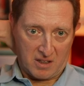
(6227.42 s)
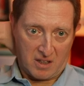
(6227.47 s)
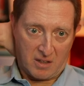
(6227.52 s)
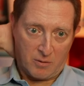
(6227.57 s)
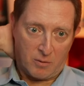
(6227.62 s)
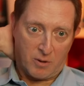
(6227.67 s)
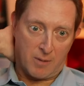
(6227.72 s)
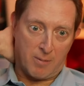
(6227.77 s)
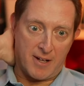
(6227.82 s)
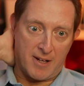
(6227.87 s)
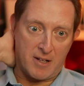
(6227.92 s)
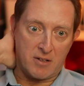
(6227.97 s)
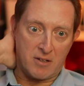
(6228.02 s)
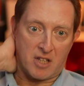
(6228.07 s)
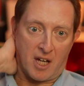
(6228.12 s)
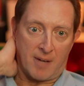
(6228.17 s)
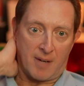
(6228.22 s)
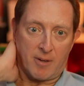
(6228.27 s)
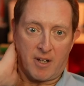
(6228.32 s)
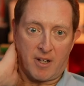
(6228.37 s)
What about you,
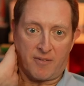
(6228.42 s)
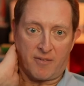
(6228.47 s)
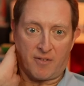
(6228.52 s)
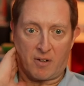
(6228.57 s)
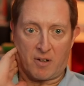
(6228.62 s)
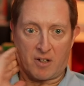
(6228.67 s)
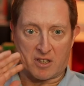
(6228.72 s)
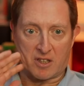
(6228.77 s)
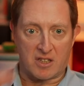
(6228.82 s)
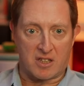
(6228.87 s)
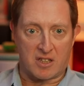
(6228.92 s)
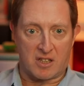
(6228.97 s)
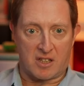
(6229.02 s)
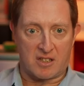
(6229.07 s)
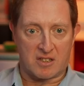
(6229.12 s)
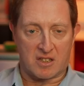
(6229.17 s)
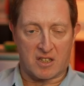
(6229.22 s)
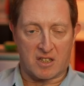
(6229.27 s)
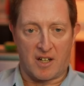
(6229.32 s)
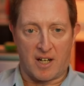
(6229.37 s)
Simon? Have you looked into
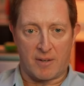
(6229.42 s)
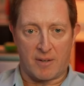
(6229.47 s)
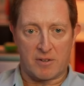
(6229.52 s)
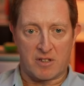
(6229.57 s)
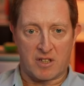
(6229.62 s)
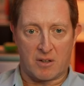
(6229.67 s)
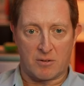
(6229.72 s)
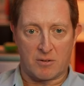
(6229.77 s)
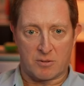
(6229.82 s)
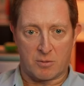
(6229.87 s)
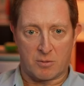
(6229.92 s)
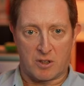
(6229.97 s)
this Gaia results?